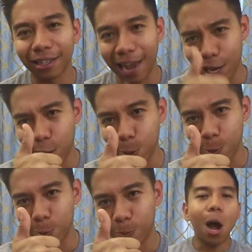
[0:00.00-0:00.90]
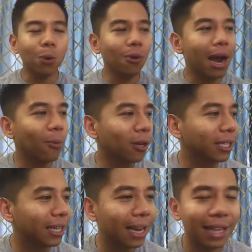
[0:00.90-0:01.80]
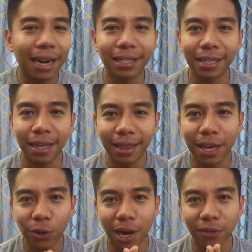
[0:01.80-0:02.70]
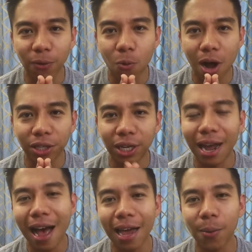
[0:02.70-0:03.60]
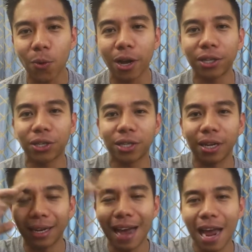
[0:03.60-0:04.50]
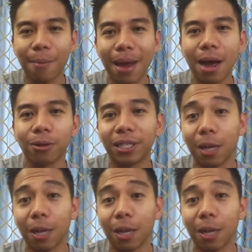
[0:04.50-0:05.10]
Thank you. Alright, once again, that is it. Thank you guys for watching. I am Rich, and I am out.